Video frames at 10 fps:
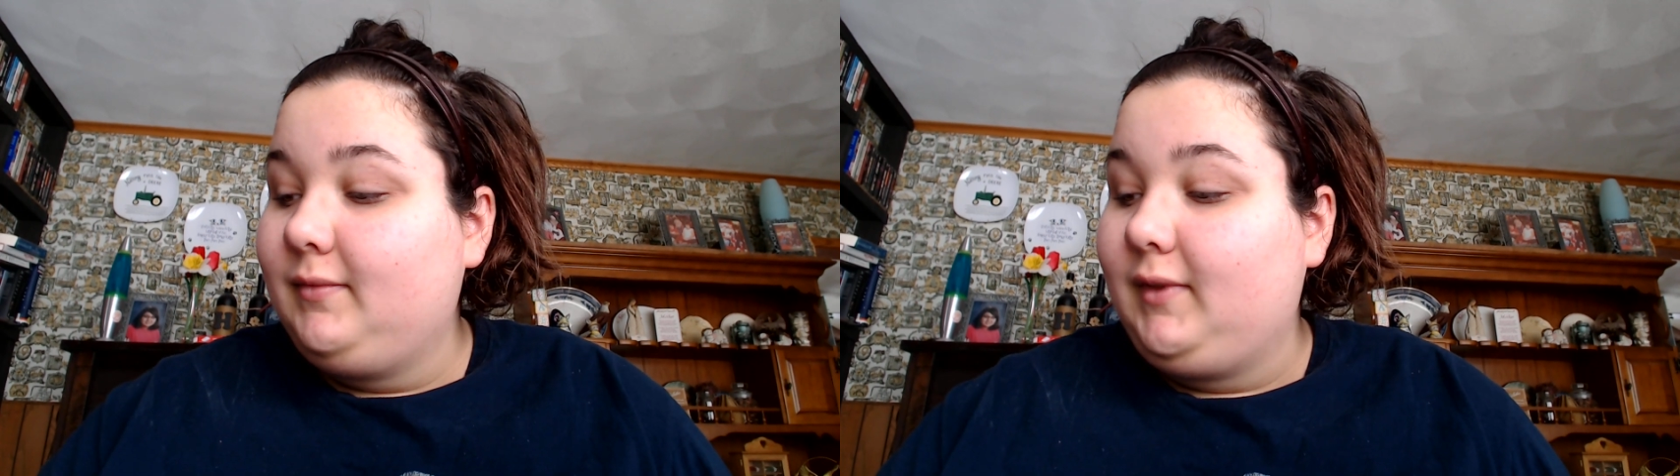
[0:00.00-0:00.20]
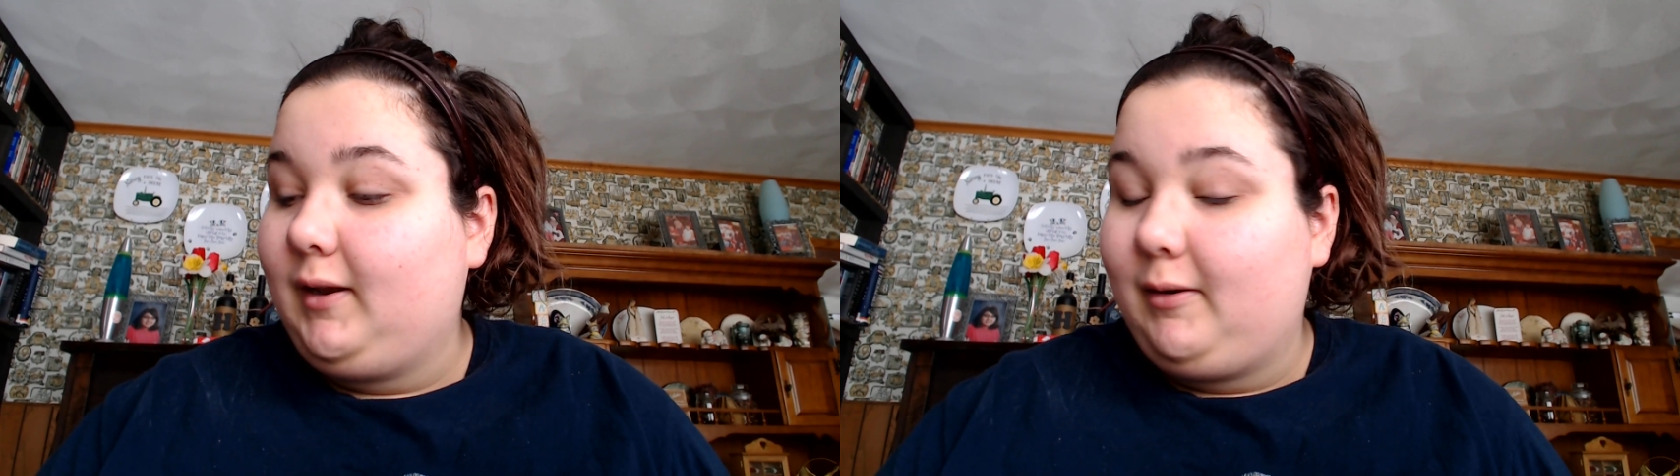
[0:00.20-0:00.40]

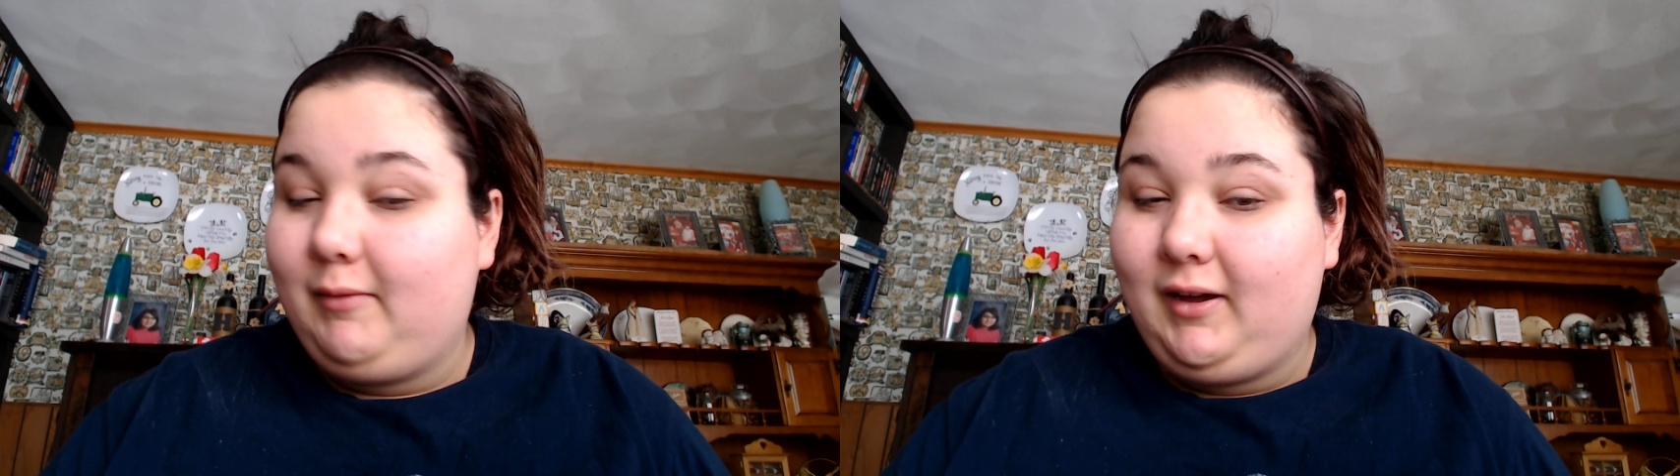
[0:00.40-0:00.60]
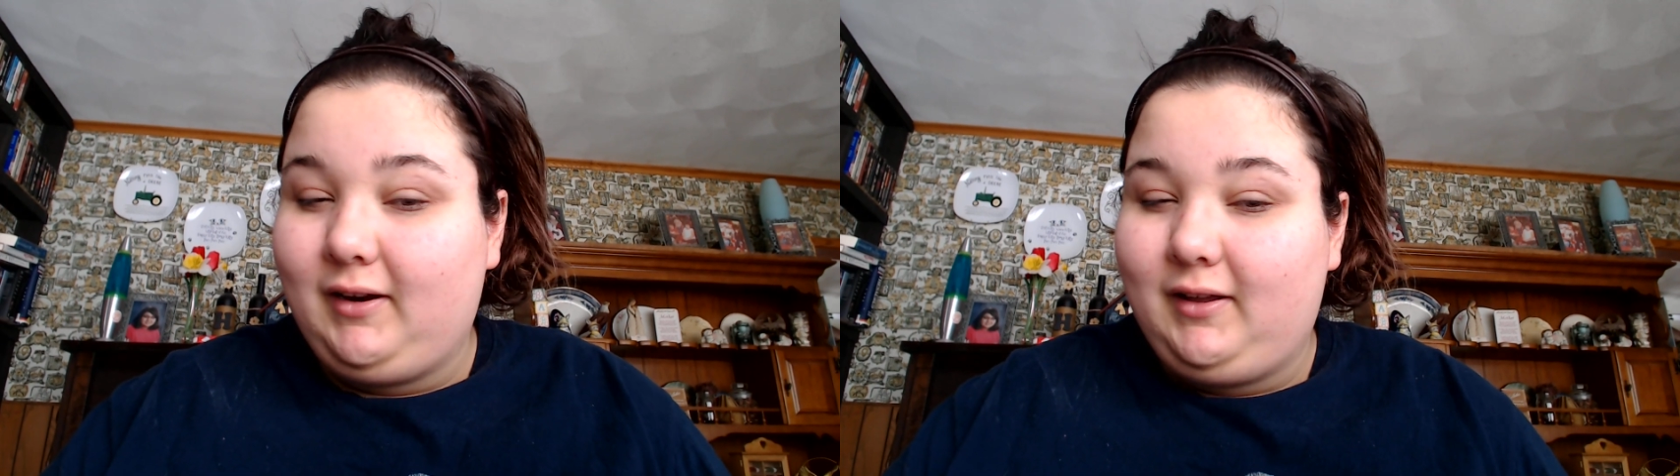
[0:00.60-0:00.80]
And I'm
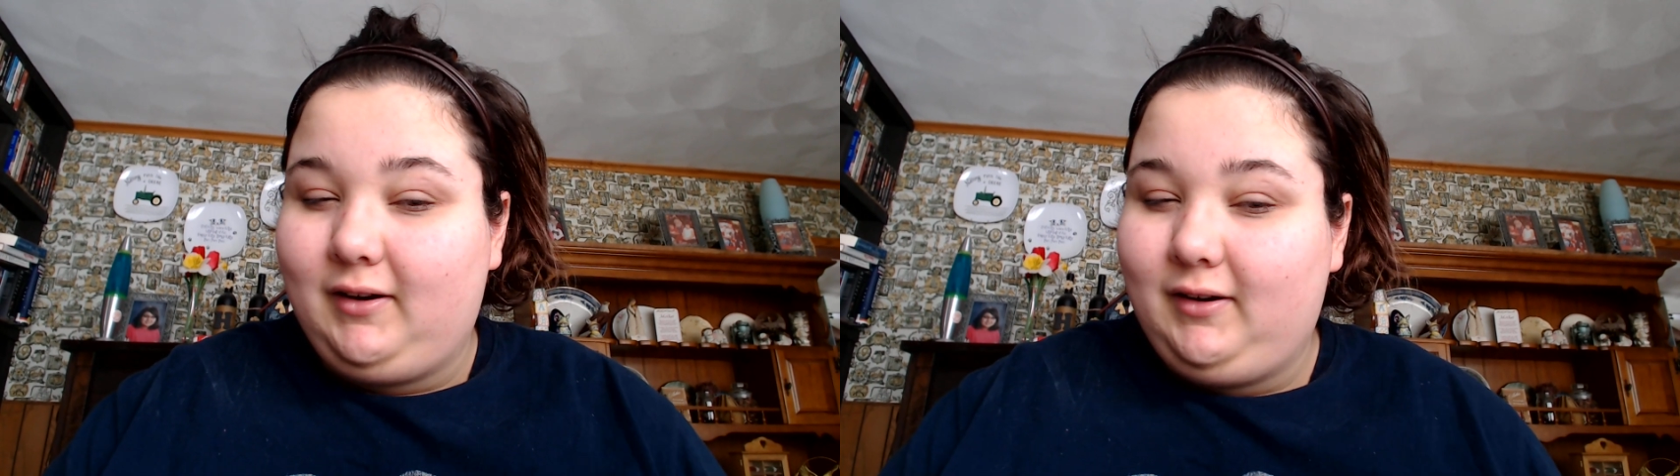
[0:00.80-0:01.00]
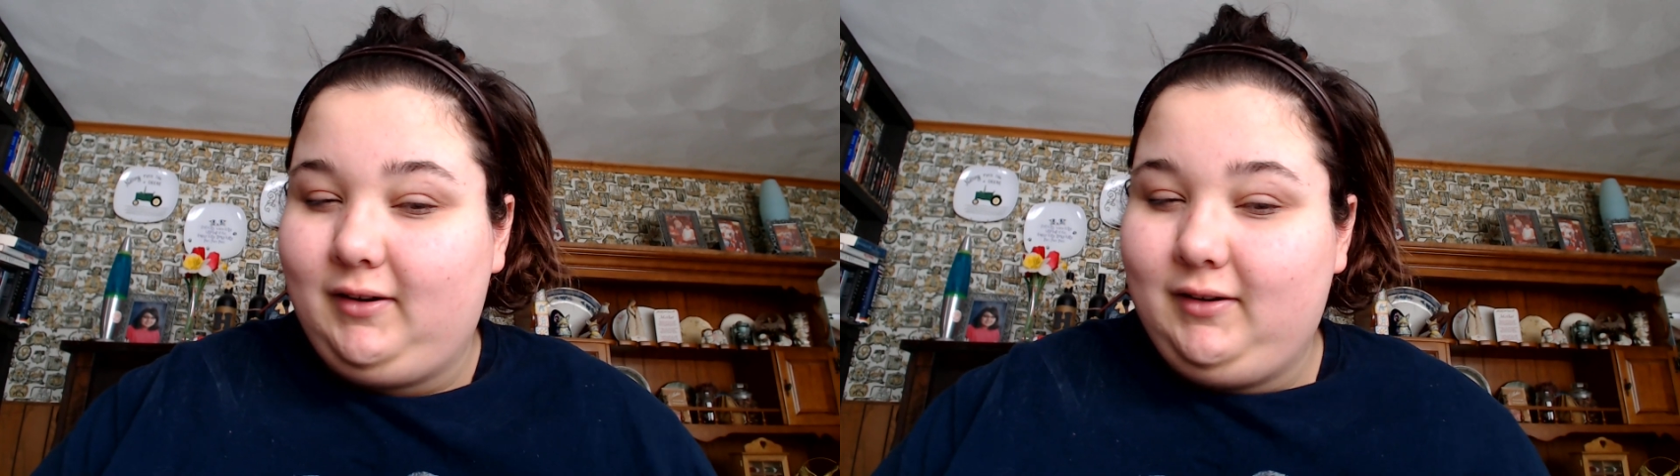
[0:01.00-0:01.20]
not
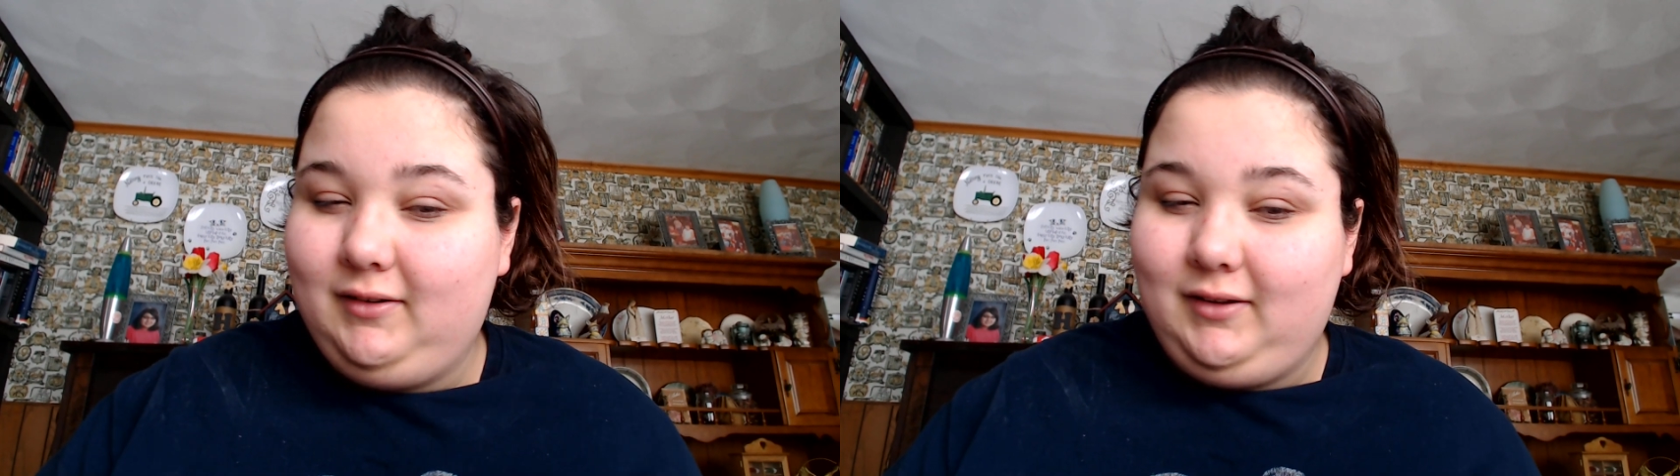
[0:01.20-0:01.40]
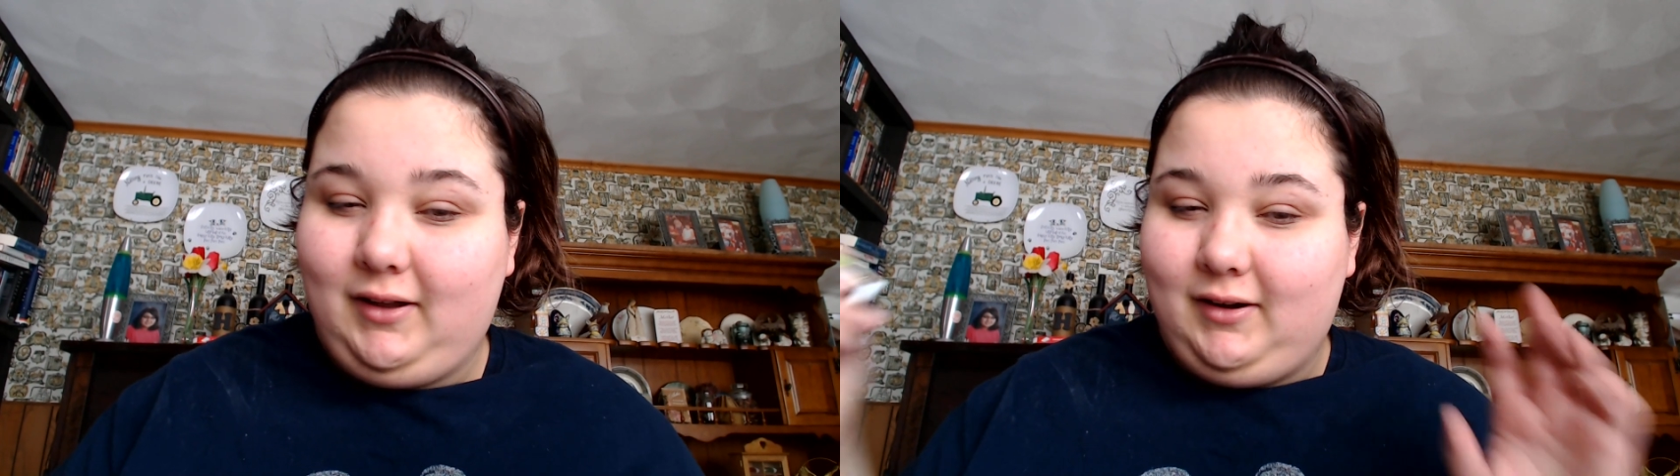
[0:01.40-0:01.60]

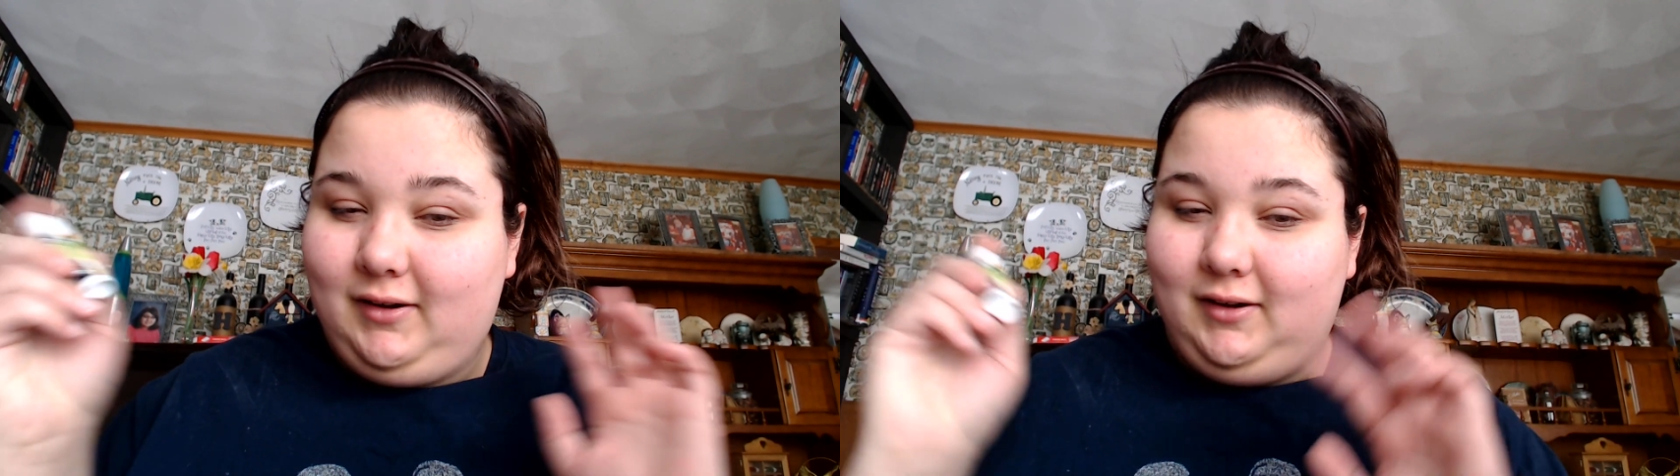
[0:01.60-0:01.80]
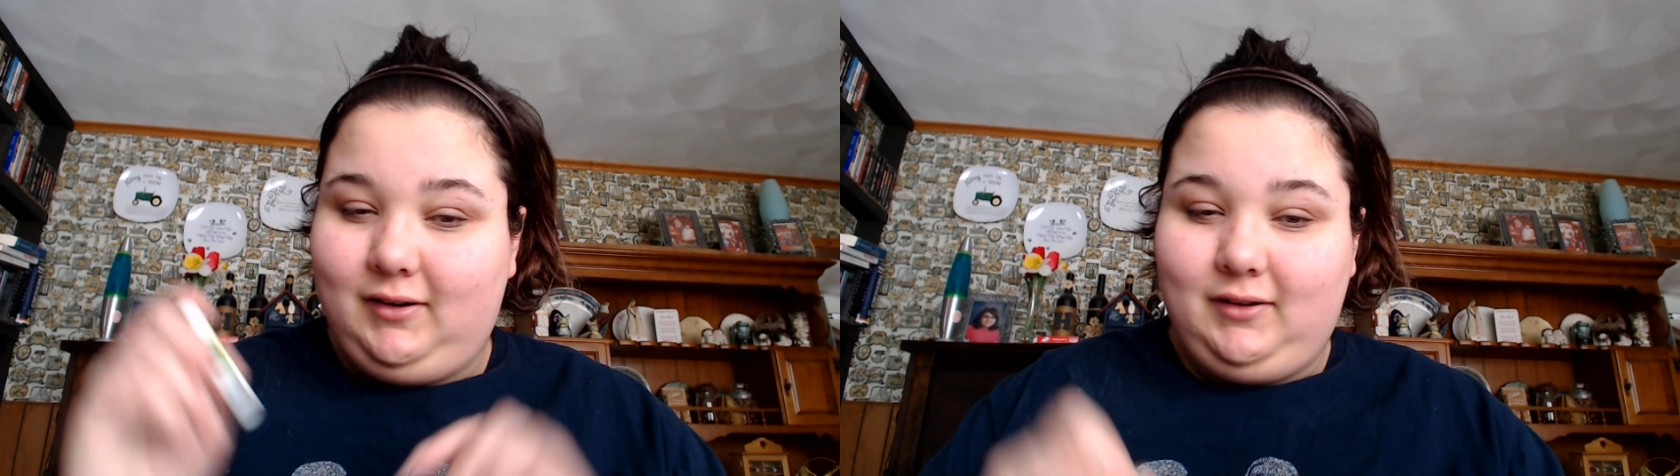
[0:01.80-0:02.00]

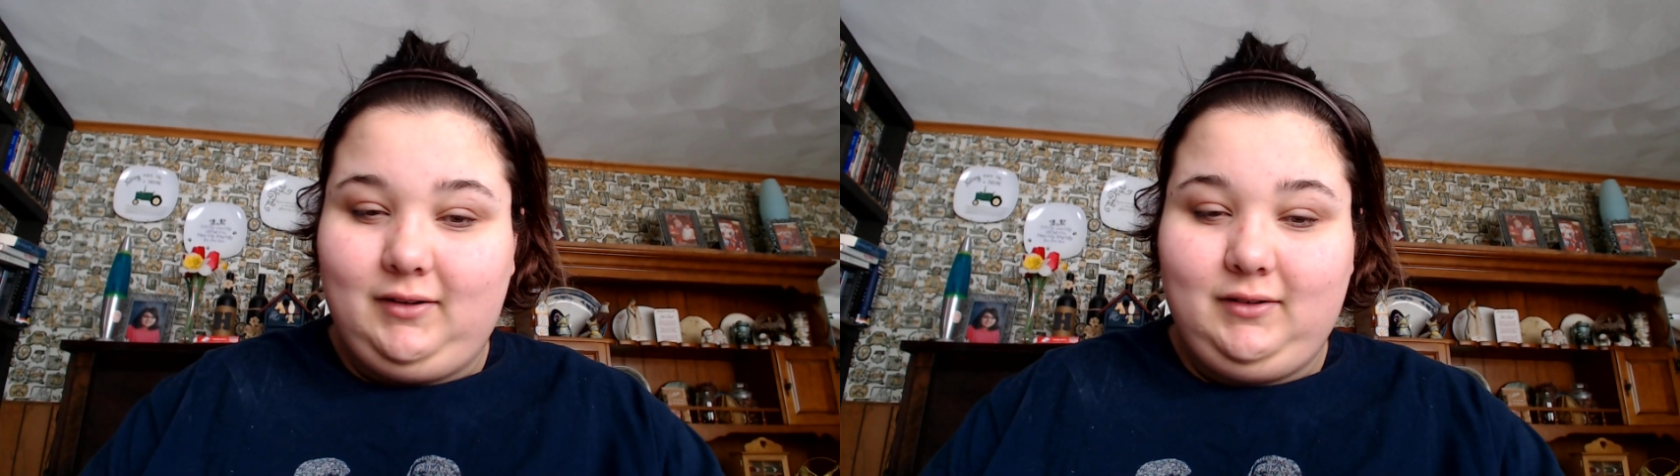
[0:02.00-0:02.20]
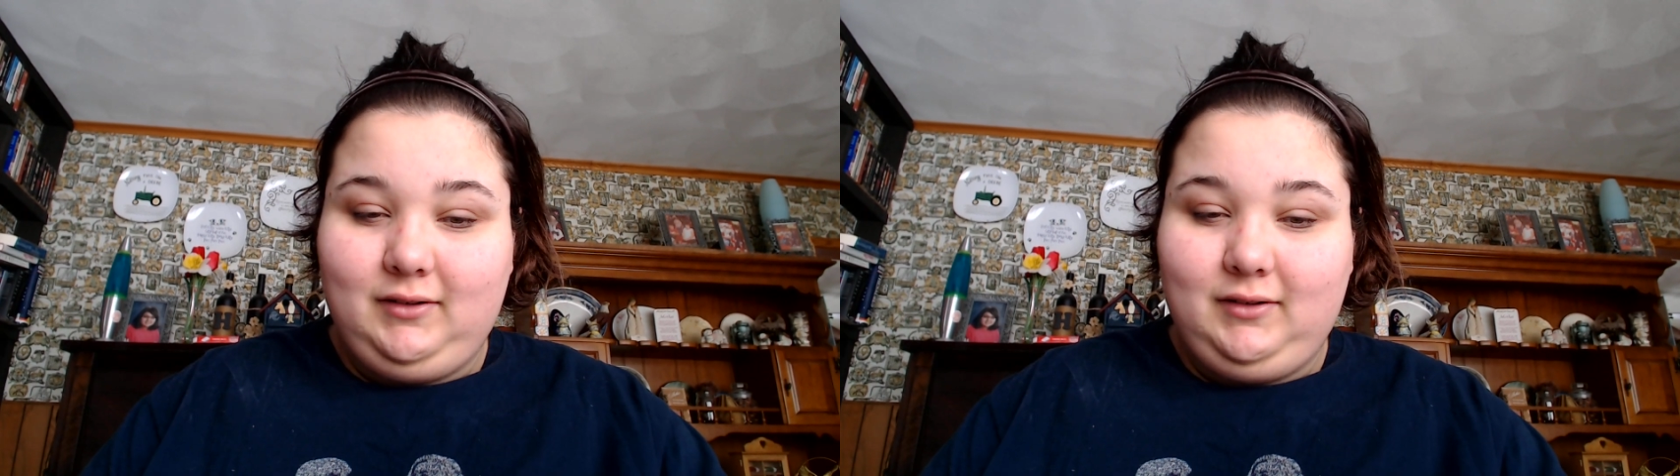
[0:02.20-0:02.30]
editing it.